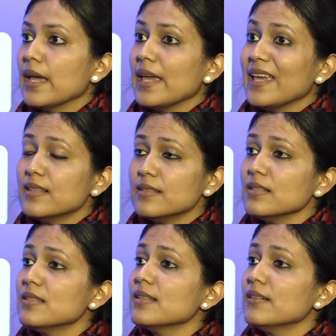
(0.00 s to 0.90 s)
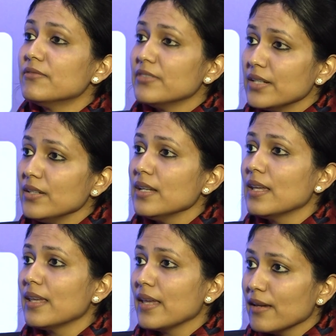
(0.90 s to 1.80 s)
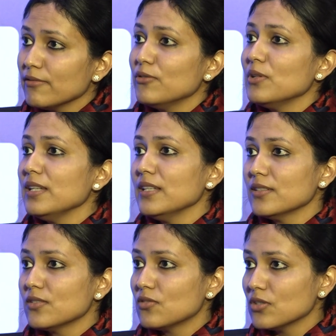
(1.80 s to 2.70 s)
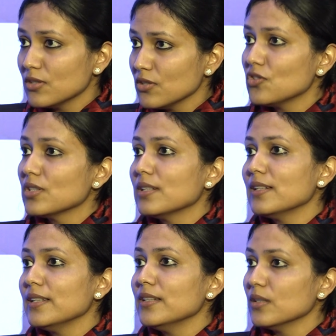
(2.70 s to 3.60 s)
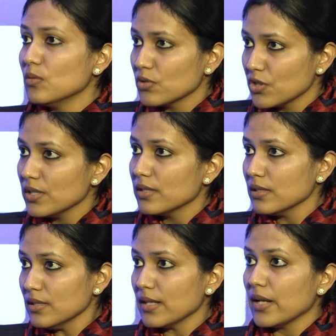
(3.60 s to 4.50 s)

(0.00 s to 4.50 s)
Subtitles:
Exits are very carefully and strategically negotiated,